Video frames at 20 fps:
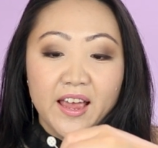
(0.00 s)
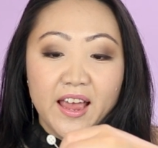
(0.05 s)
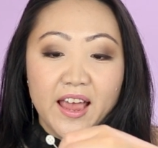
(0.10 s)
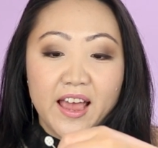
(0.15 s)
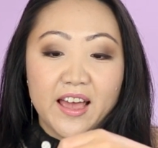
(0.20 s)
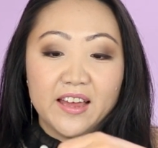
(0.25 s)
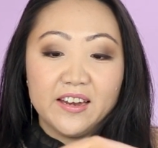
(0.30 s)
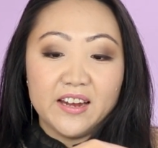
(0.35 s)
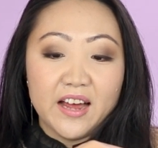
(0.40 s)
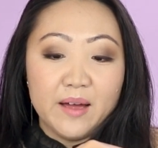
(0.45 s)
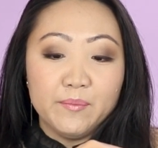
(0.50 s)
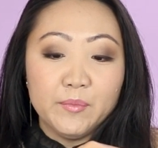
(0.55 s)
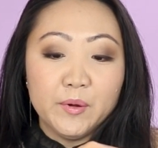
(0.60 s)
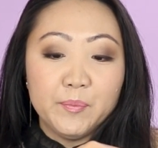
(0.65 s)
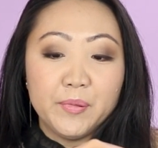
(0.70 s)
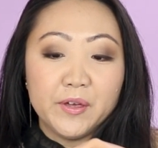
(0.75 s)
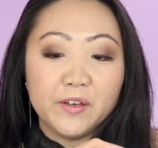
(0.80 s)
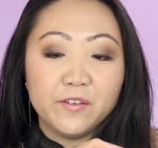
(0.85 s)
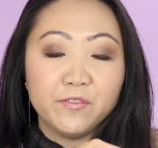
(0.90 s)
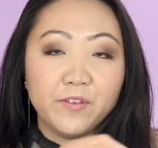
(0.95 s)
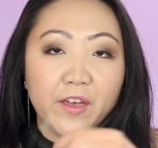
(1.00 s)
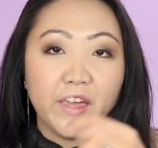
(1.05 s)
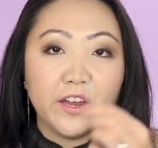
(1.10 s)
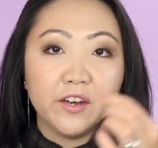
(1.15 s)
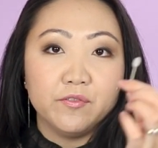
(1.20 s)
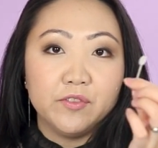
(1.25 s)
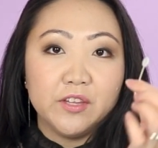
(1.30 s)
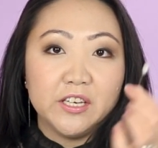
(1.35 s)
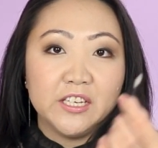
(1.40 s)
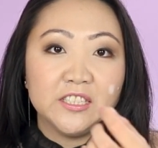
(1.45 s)
And I'm a big fan
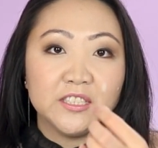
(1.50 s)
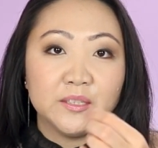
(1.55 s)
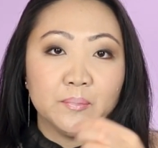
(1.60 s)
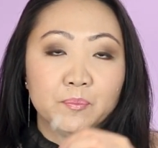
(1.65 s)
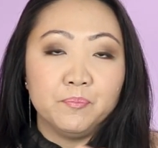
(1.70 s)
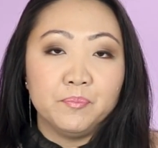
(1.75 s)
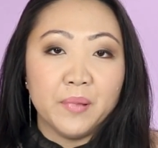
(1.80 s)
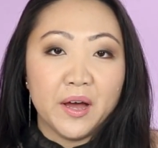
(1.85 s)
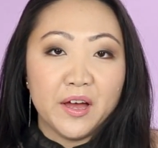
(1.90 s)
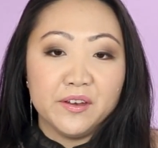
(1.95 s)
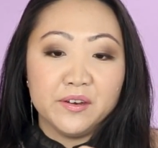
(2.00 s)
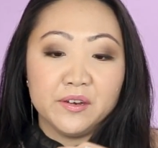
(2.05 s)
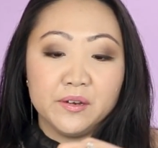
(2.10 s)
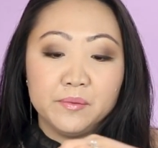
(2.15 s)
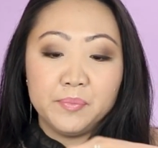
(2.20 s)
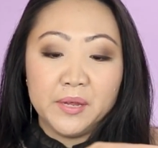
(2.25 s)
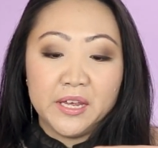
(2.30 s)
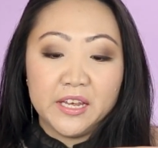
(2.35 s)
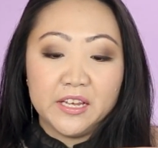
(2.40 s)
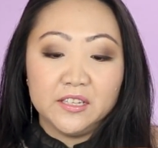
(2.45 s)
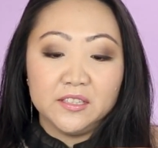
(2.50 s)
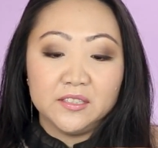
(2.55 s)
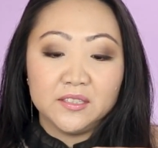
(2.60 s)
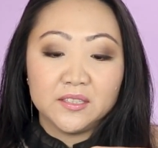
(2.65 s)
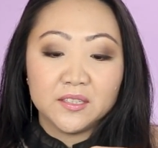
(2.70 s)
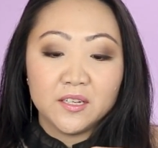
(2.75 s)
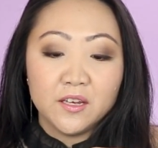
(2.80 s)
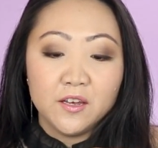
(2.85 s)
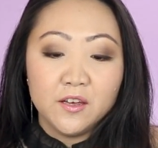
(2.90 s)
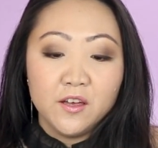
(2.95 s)
of these button
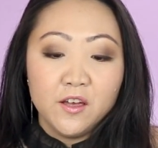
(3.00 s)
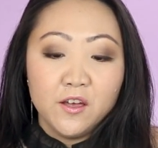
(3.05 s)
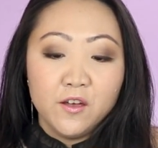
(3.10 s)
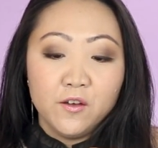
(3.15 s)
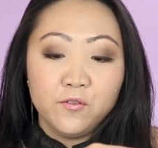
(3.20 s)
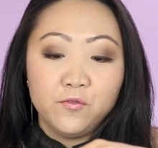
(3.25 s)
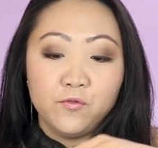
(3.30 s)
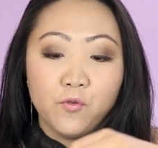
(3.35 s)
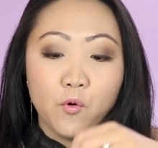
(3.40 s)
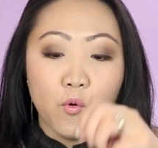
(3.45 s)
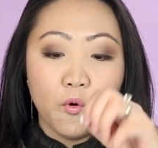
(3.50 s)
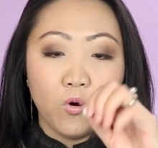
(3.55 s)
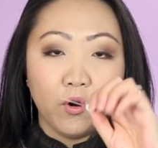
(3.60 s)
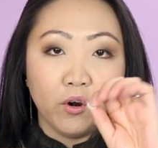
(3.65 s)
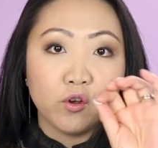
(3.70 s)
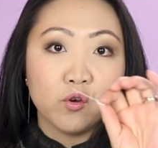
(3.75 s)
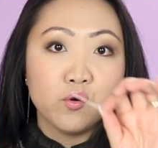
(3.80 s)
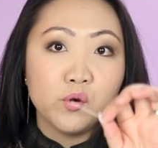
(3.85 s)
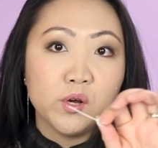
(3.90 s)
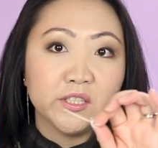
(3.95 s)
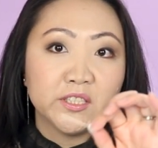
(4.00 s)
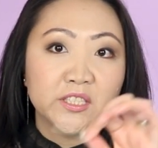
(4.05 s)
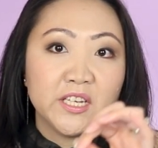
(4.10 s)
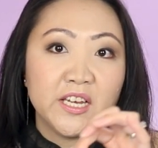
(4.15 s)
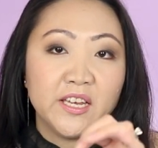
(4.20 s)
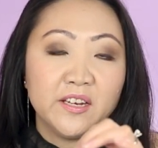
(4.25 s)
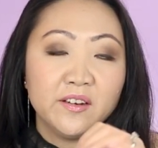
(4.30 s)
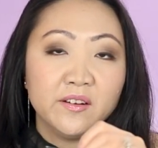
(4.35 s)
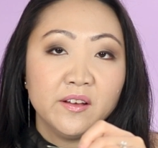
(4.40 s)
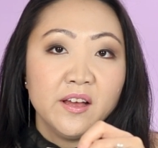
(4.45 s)
pins for
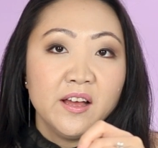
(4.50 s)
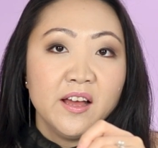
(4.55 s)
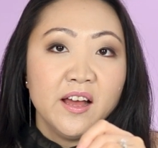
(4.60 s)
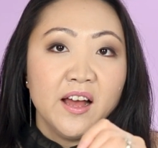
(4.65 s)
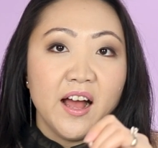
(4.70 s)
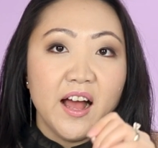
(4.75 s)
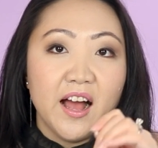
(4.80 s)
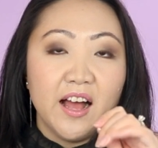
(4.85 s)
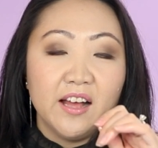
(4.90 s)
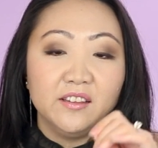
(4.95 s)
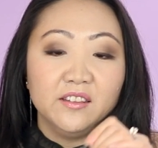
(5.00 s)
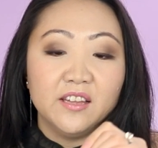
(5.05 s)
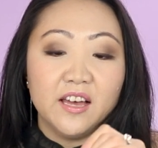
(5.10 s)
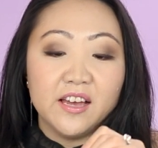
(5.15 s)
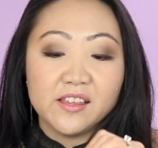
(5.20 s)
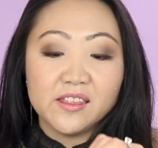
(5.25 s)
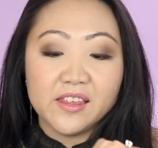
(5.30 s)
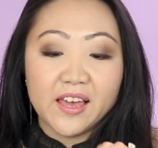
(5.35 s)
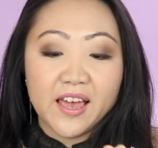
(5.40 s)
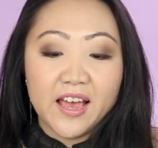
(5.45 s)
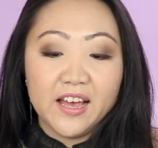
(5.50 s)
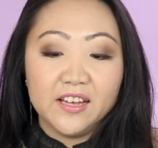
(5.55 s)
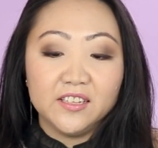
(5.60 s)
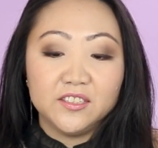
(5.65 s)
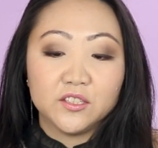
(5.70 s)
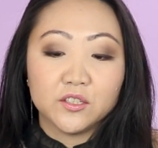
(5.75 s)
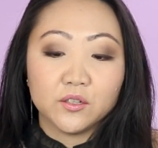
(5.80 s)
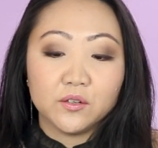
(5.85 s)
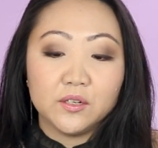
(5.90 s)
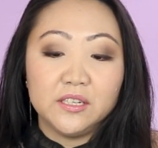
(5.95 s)
quilting. I like the
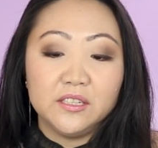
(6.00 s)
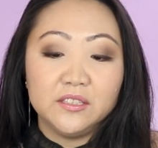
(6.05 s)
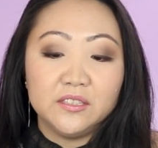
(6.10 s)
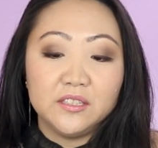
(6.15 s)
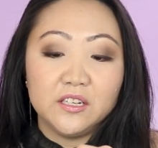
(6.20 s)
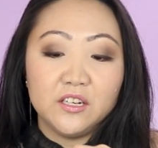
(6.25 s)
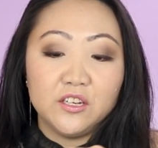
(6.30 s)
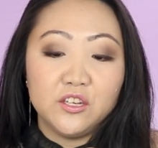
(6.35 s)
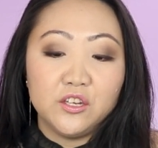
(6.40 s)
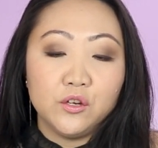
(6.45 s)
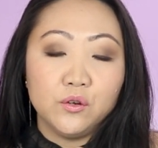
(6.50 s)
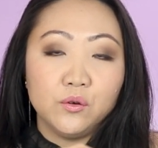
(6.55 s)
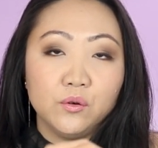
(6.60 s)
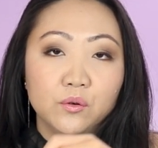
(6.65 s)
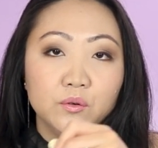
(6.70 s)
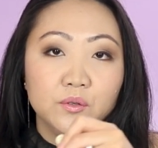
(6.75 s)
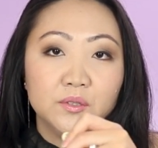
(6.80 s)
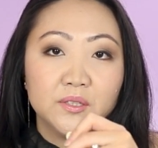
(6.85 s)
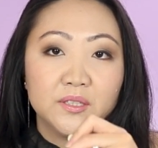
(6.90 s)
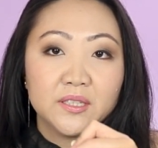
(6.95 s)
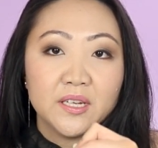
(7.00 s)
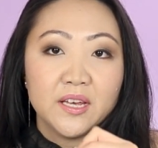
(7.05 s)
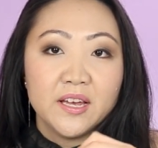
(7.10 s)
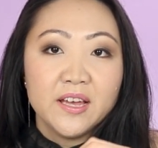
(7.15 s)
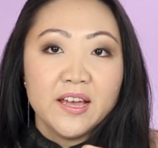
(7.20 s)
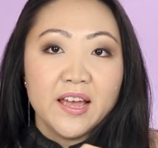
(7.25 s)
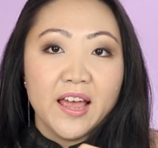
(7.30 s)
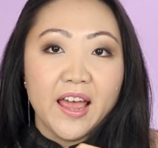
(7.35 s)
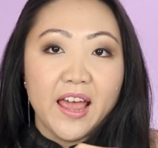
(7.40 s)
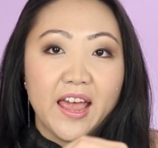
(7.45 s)
heads, they're easy to use.
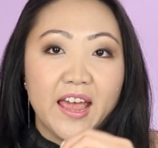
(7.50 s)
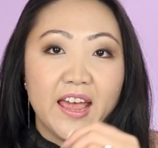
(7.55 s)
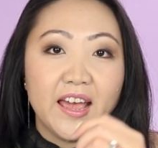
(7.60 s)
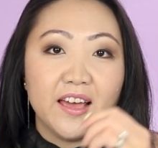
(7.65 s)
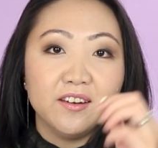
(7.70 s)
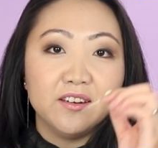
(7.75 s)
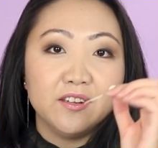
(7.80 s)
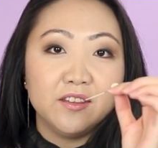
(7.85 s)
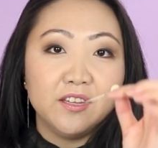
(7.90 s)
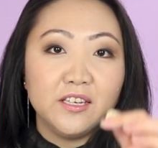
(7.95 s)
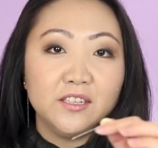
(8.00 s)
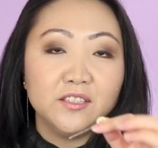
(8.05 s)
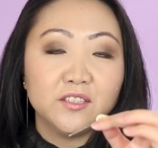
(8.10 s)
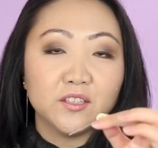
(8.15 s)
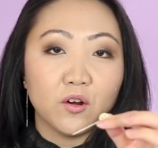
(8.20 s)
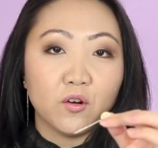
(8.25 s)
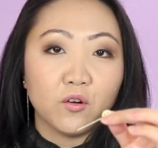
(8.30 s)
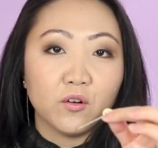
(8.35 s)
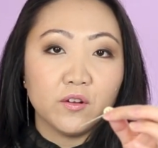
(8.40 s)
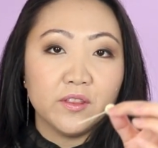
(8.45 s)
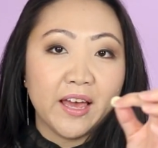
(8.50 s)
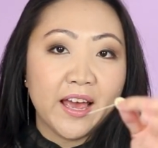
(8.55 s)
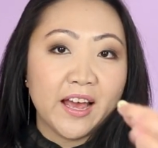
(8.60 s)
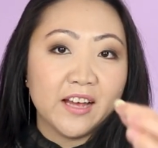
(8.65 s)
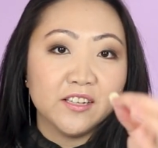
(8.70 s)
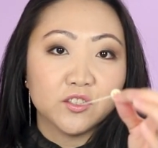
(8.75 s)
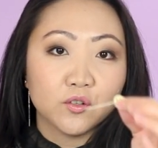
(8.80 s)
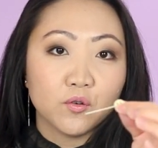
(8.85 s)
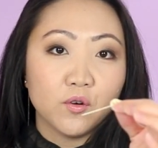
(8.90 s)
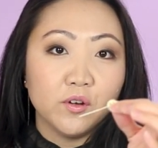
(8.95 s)
And these are, the
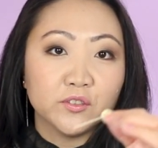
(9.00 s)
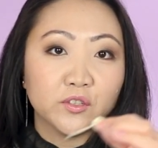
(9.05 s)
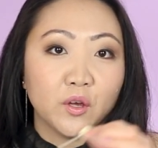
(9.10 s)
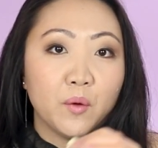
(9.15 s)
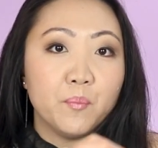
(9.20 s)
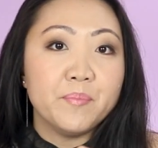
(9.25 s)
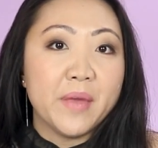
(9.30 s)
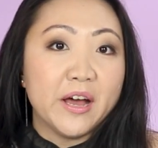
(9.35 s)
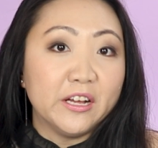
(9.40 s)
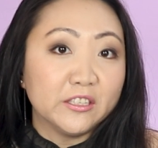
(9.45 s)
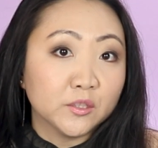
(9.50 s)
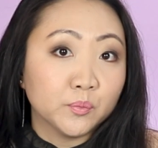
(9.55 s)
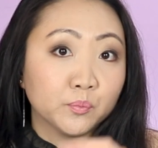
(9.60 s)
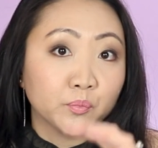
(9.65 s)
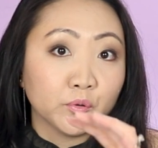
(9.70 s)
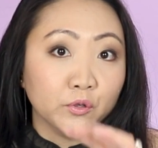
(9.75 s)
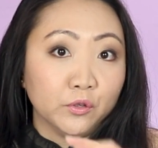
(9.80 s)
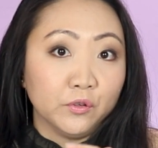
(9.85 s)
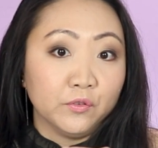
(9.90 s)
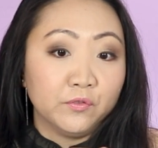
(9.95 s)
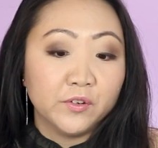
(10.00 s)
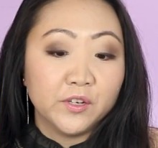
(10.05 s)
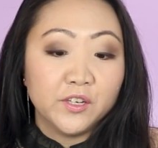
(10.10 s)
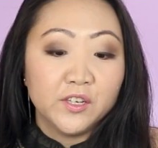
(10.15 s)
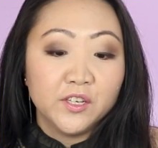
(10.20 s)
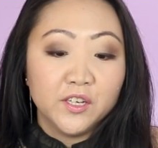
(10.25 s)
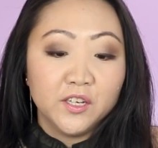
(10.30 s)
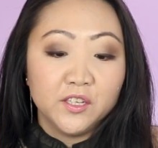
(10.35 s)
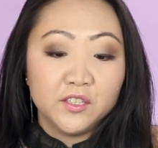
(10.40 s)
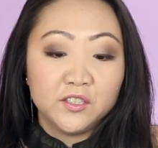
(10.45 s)
heads are also melt proof.
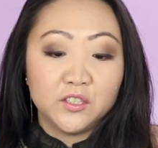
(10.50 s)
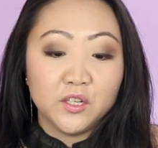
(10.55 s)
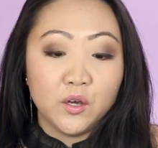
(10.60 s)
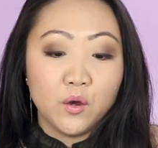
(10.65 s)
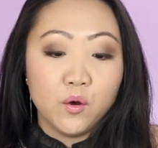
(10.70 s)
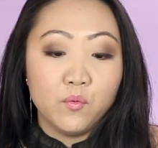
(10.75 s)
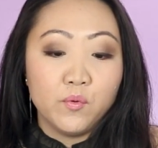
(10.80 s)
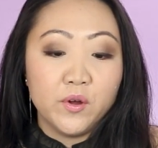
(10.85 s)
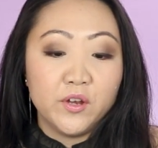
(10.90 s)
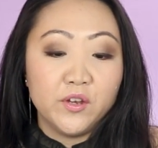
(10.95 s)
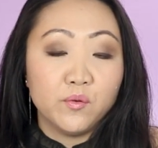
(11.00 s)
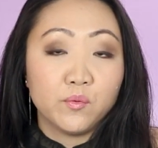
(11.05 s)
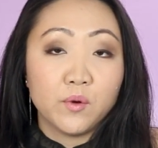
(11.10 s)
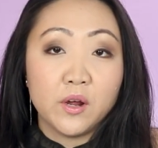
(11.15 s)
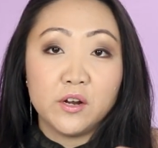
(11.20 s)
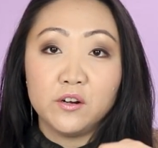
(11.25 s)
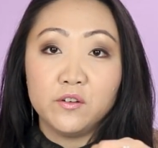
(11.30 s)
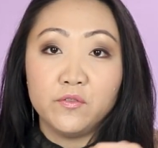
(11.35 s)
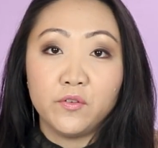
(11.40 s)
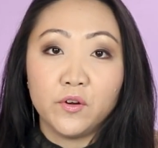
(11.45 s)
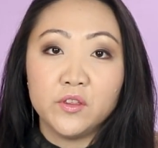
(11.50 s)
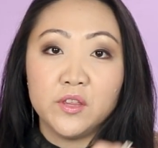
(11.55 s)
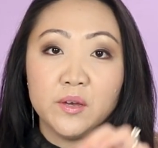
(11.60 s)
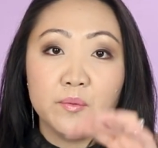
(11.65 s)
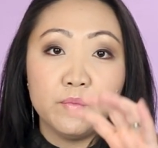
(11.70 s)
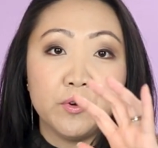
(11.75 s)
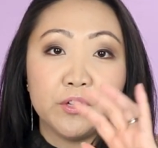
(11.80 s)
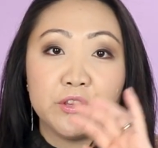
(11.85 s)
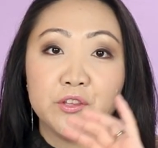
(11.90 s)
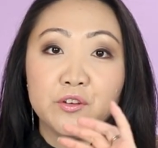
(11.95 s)
So when you run over
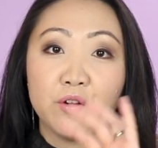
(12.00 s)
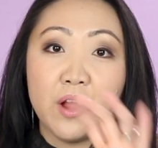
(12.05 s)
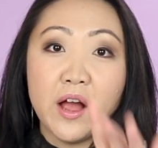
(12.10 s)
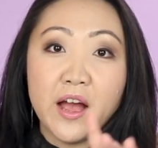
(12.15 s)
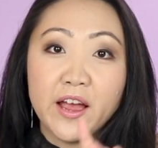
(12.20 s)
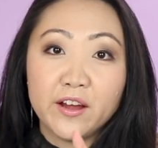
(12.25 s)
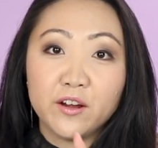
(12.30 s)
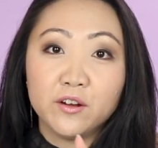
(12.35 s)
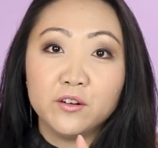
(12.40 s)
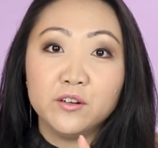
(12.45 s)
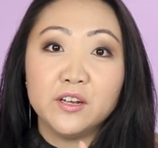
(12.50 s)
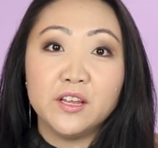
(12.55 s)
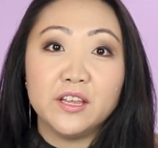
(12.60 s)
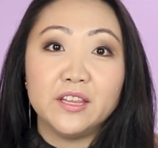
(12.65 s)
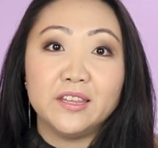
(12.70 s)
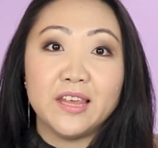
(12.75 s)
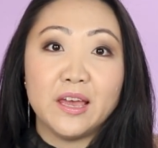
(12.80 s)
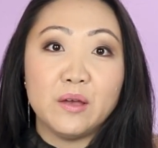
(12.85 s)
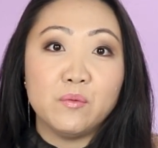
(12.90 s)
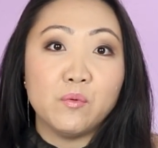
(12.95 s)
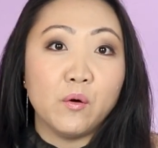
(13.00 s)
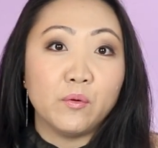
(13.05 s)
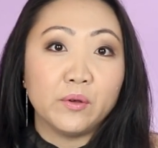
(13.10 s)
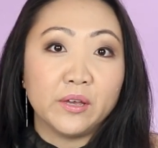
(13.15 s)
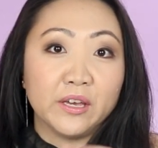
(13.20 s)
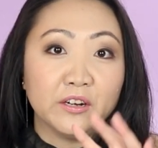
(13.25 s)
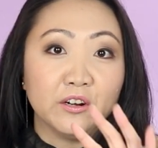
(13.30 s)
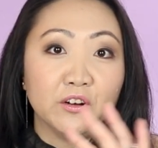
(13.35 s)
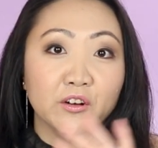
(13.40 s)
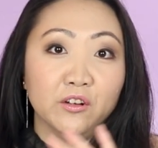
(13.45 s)
them with your iron, they won't
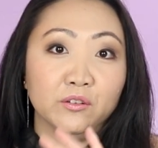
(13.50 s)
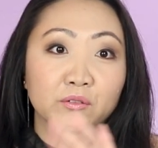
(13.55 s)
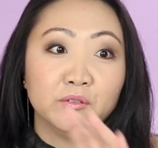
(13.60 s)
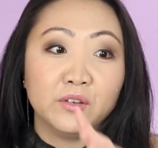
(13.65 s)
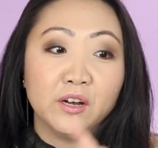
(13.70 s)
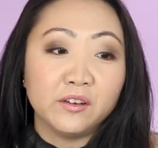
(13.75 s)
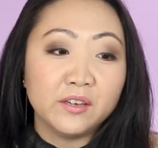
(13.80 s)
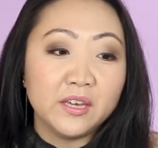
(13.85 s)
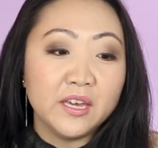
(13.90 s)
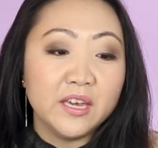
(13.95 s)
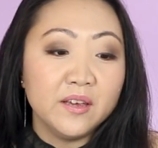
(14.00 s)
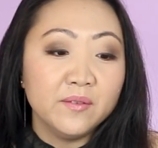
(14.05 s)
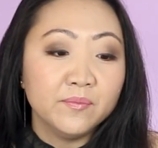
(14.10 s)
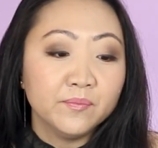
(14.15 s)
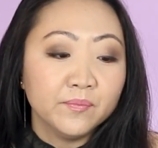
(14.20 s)
get all gunky.